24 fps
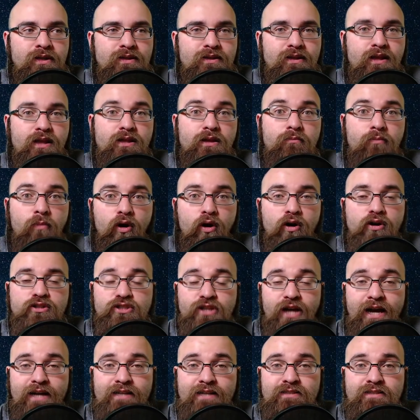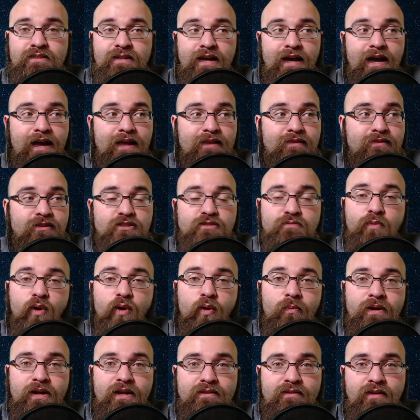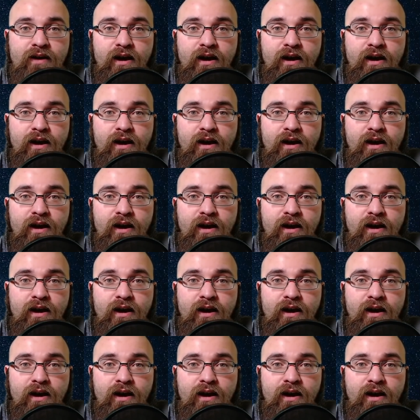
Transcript: that Lamar Jackson at this moment in